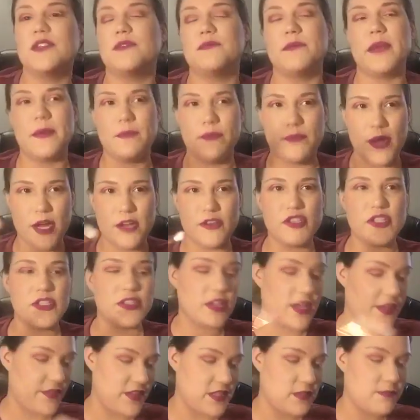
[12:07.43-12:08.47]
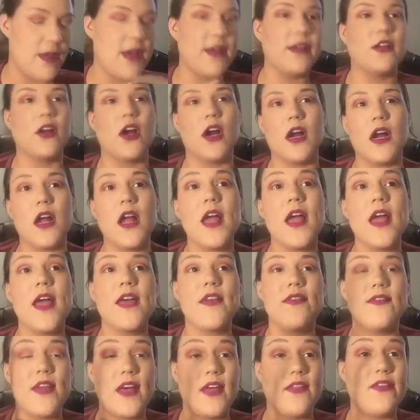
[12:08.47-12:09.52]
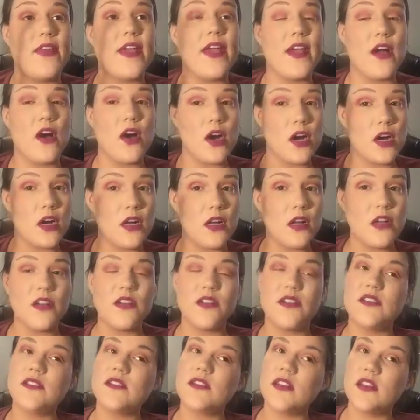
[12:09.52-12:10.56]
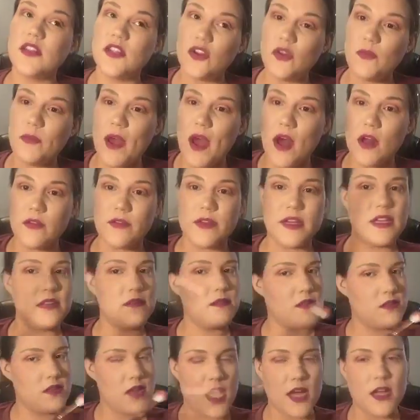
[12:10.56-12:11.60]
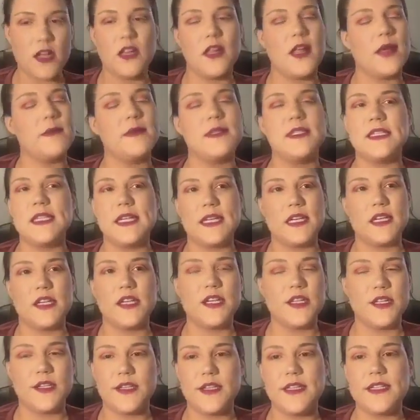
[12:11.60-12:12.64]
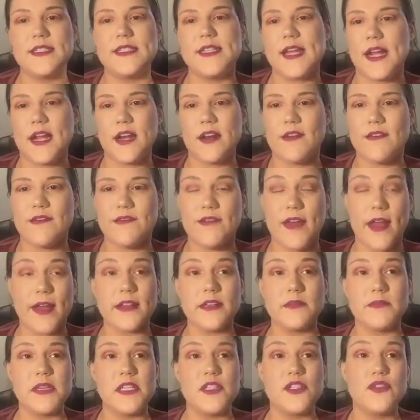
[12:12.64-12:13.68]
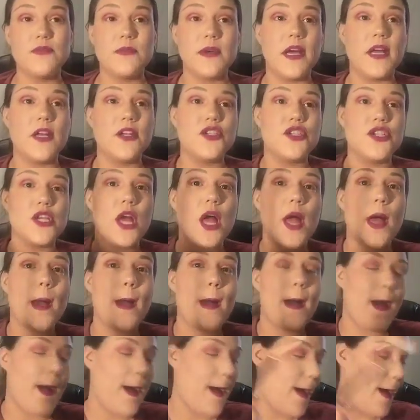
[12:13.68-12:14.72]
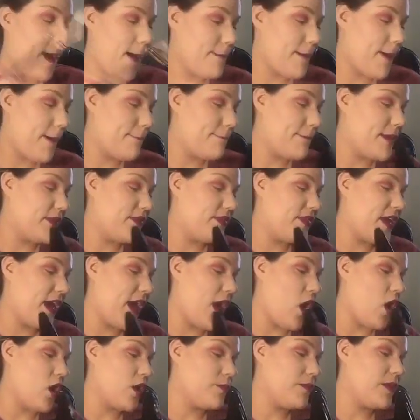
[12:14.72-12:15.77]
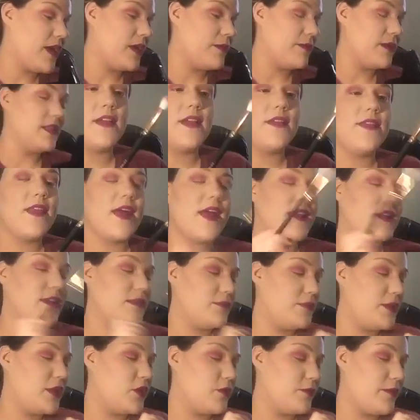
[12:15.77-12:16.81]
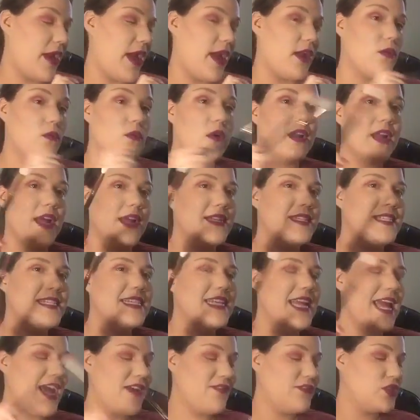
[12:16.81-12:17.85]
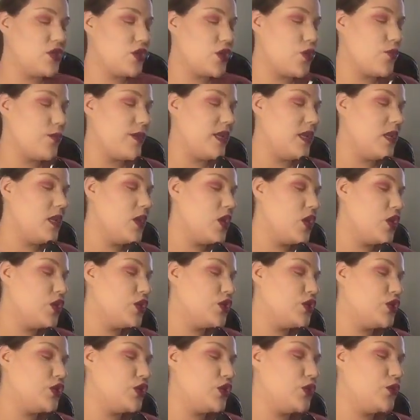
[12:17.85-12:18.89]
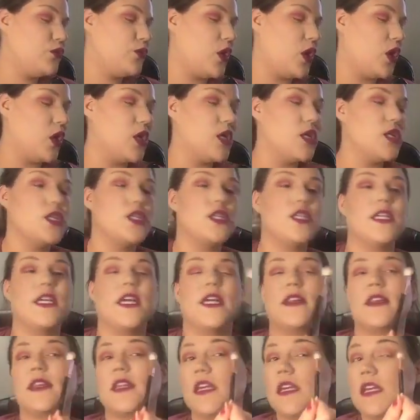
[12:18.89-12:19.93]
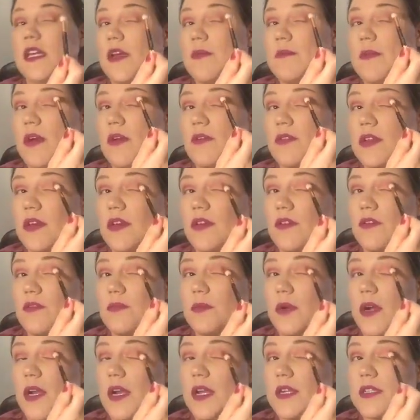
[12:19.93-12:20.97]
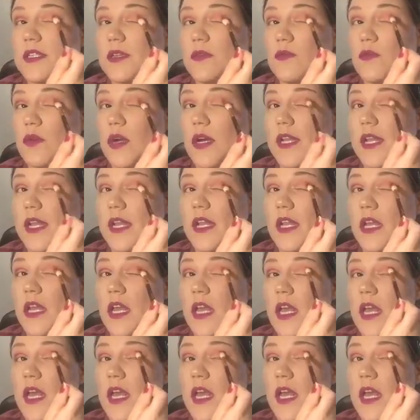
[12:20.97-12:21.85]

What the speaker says: My impressions on this palette are that they are a little powdery, not gonna lie, but it's not gonna affect me too much. But they are pigment. In that Pitter Patter one, I didn't have to go in too harsh to get the amount of product I wanted.